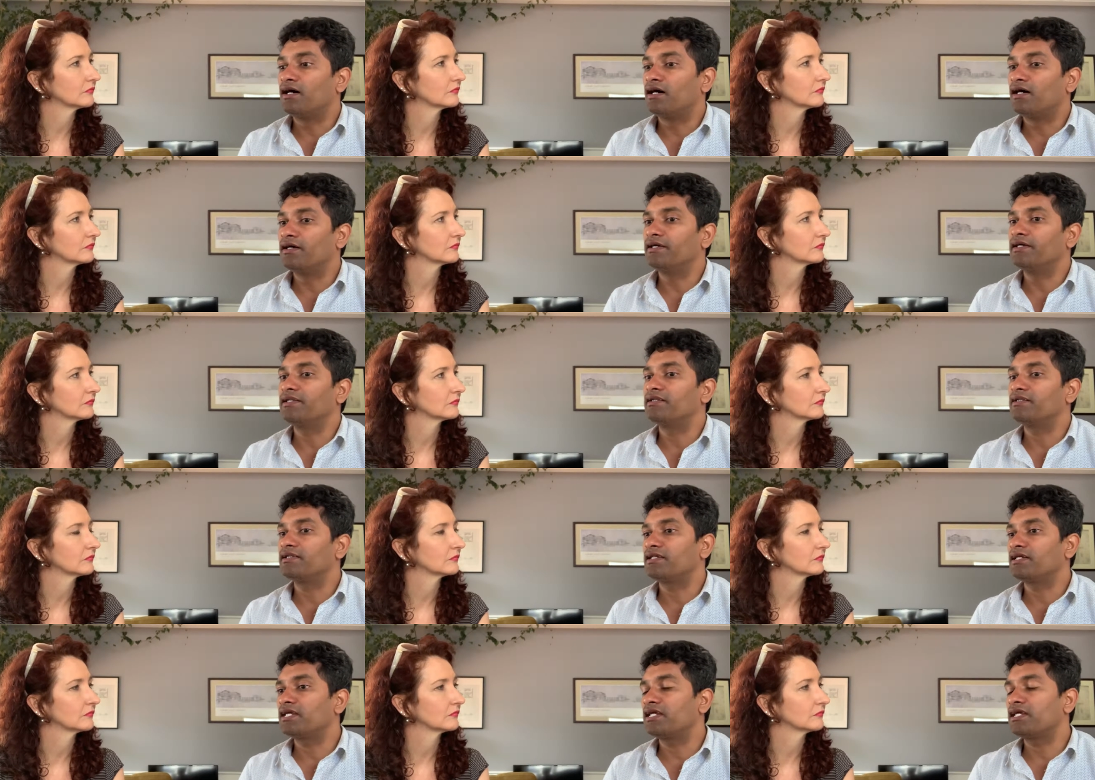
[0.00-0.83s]
Speaker 1: in
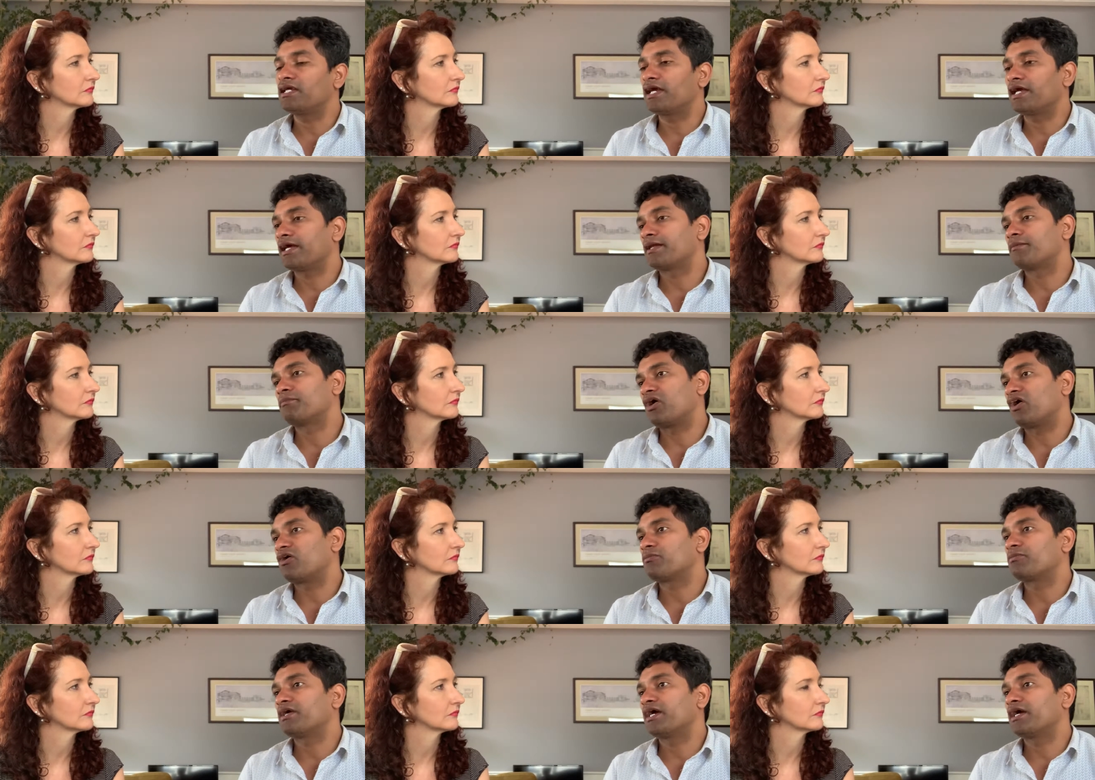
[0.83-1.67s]
in Power
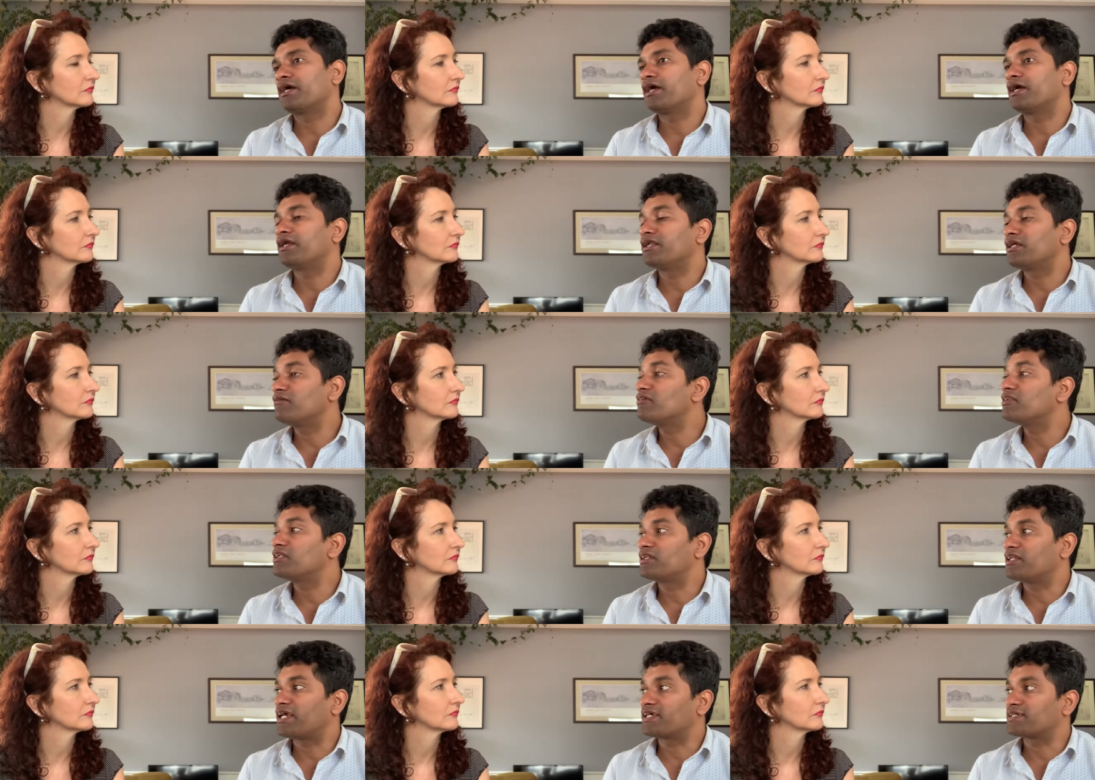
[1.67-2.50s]
BI and even in
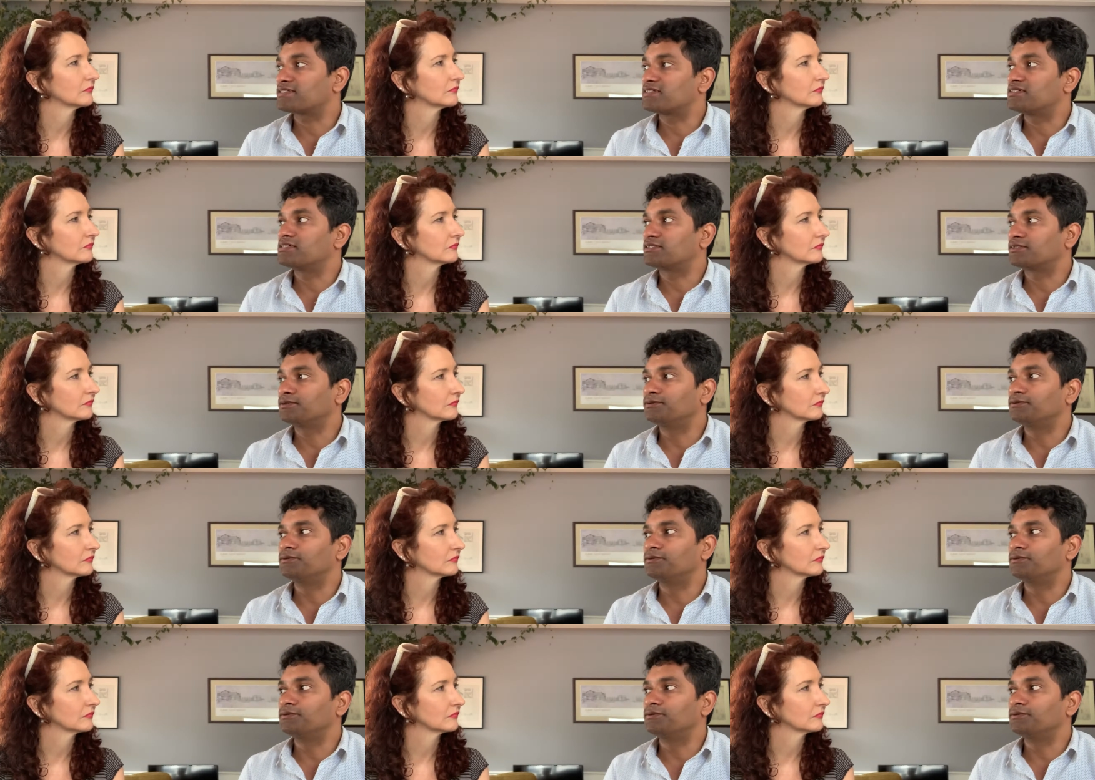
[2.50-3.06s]
Excel too.